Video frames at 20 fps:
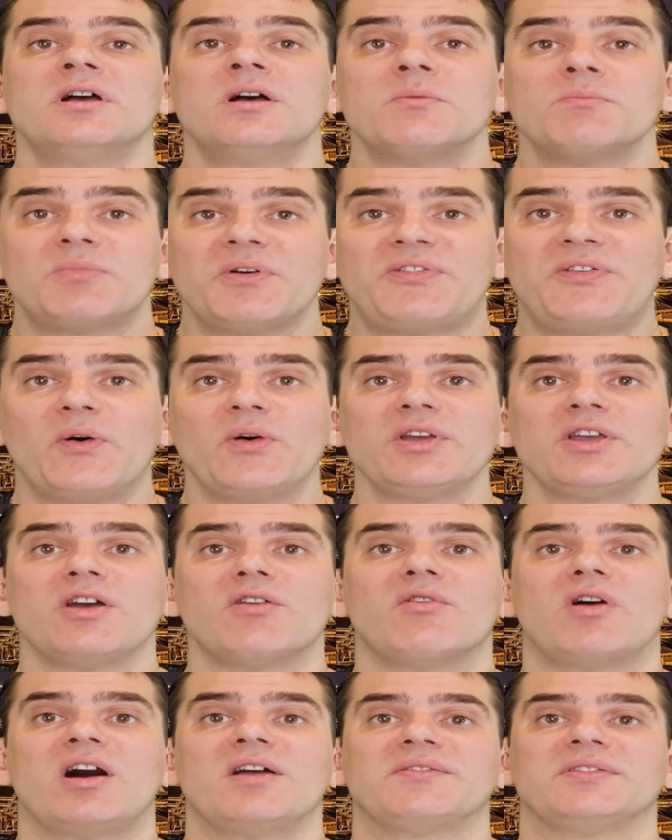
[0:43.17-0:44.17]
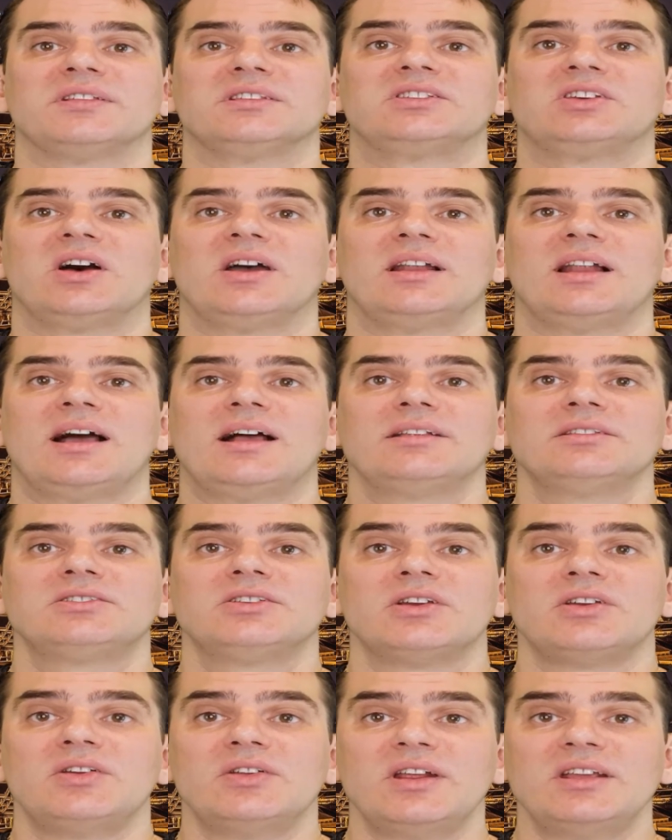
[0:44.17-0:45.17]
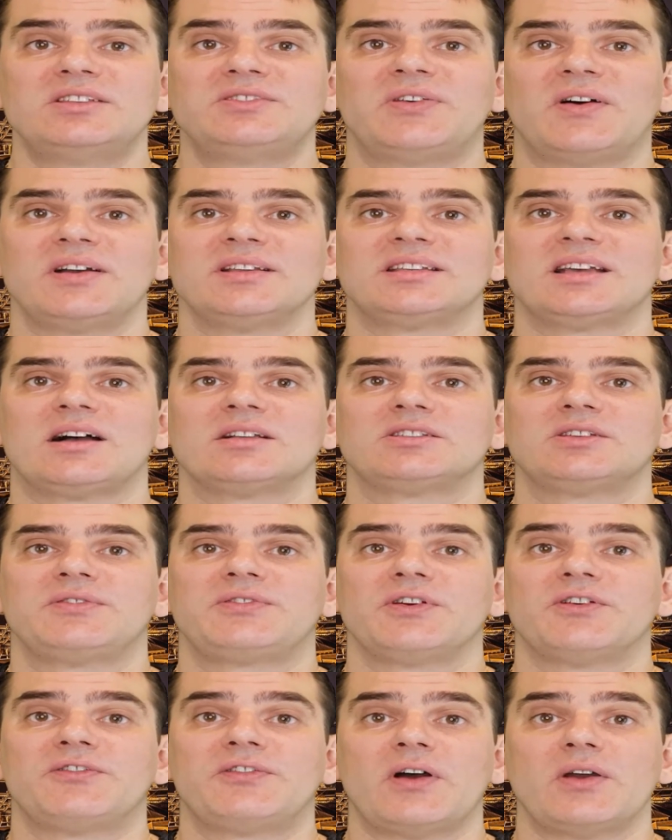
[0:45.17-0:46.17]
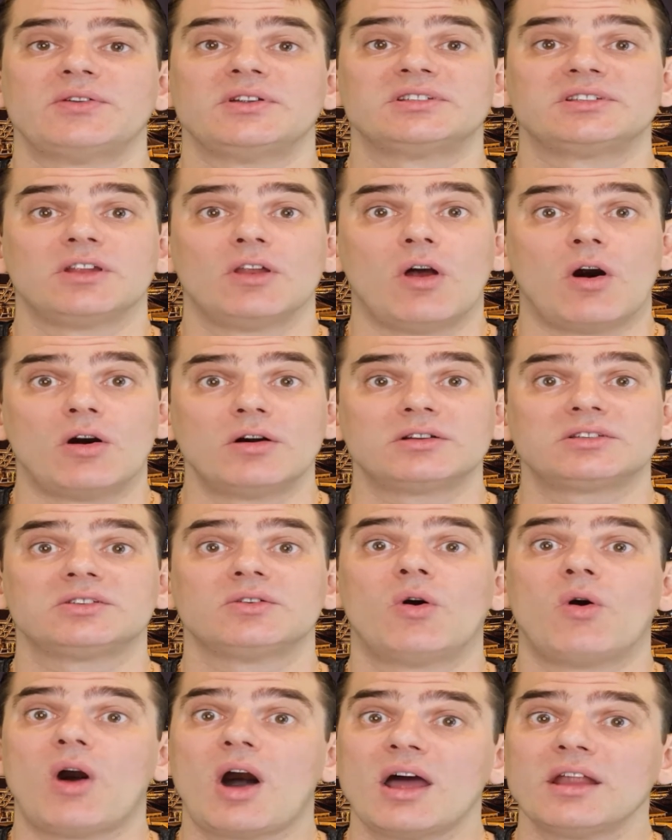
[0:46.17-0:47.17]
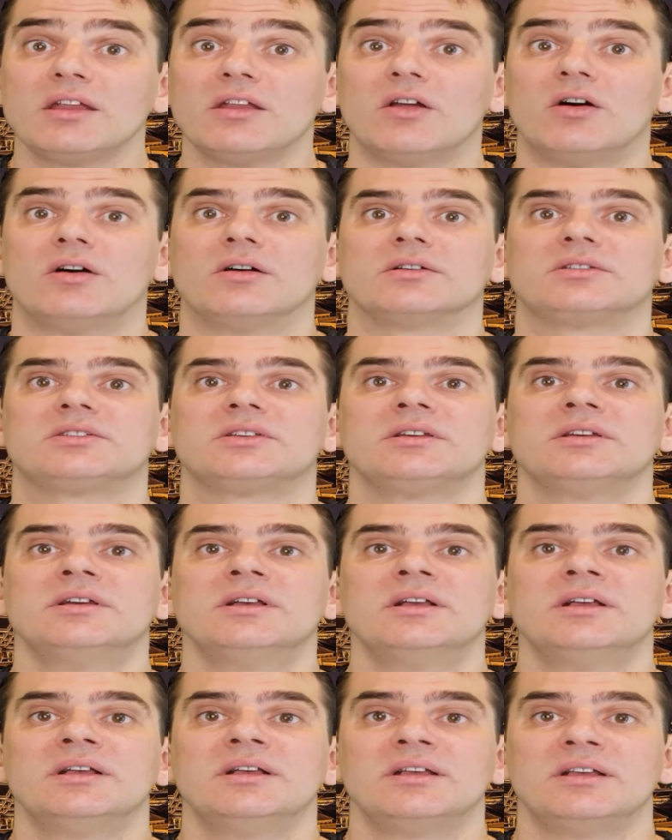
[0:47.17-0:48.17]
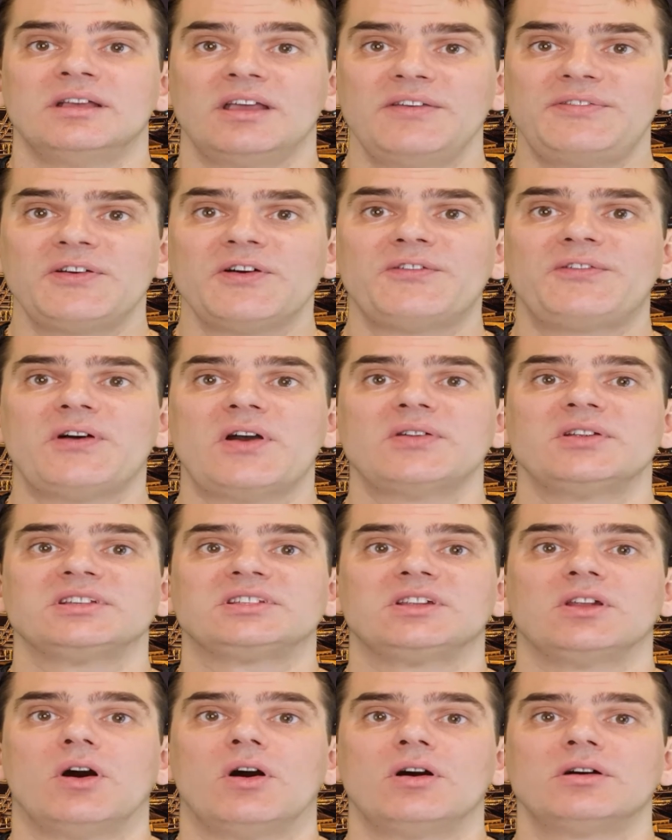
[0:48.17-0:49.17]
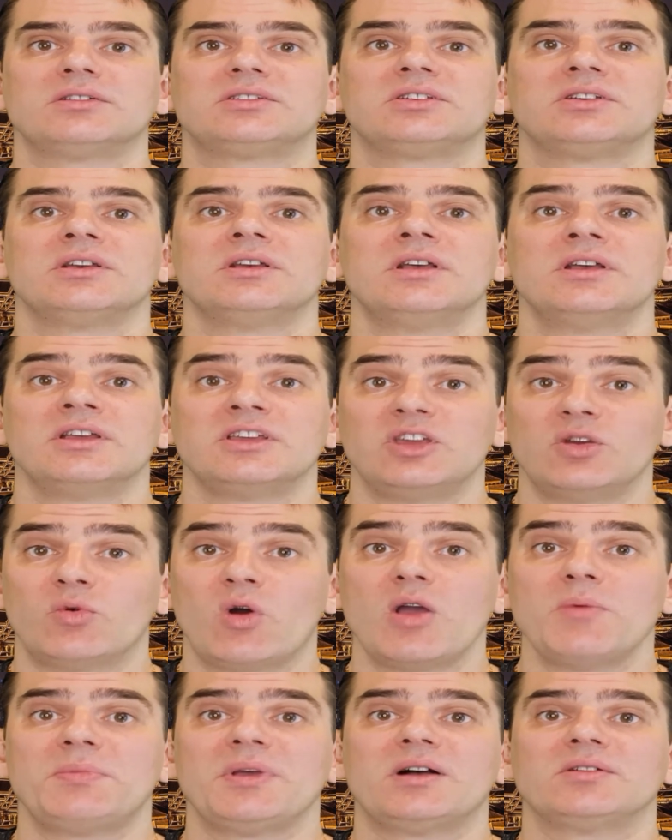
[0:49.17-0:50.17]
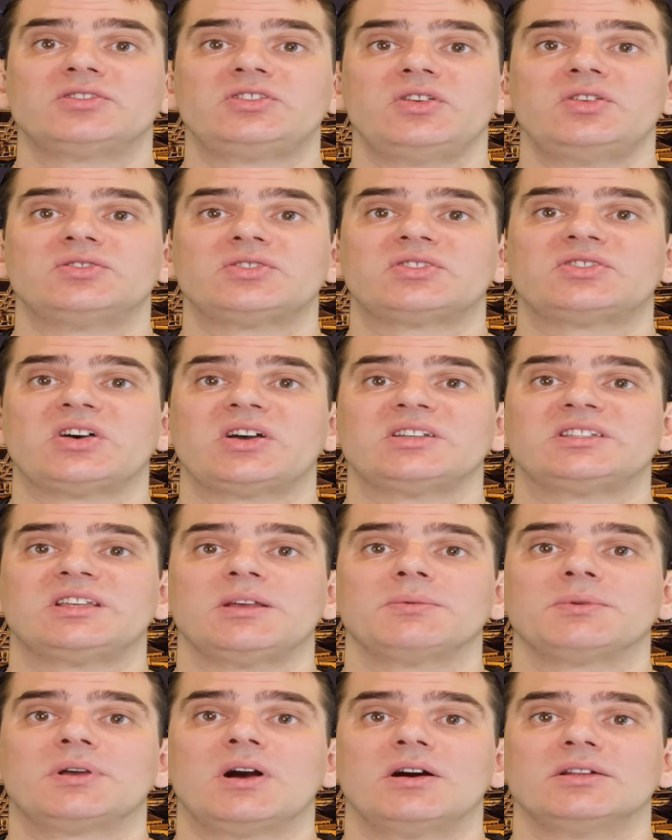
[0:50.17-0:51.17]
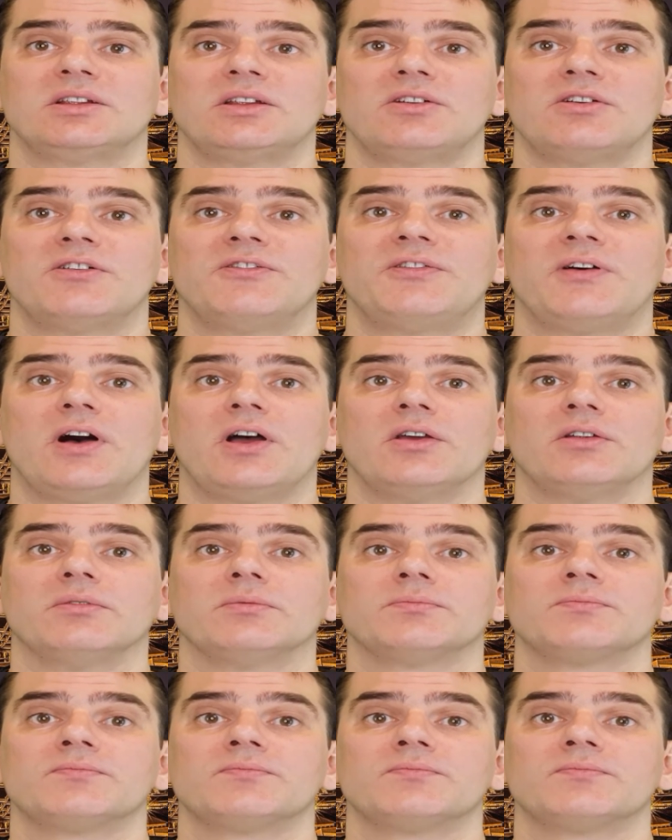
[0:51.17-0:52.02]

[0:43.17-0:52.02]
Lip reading: in Thailand, you need to find out if your phone is locked or unlocked. If your phone is locked, you won't be able to use a Thai SIM card in your phone.